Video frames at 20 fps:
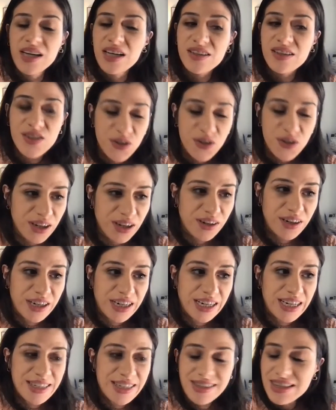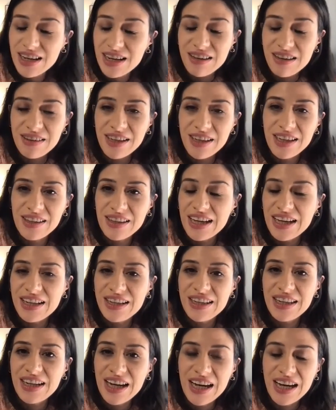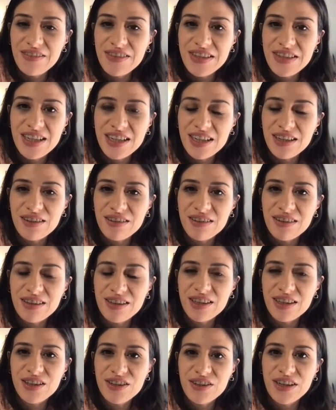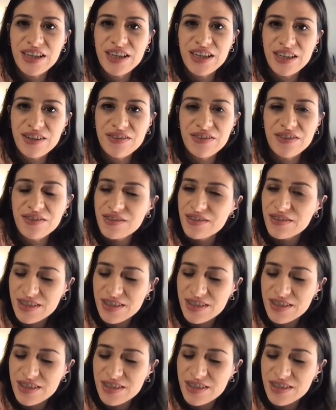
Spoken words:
so there is nothing that I've seen or that the creatives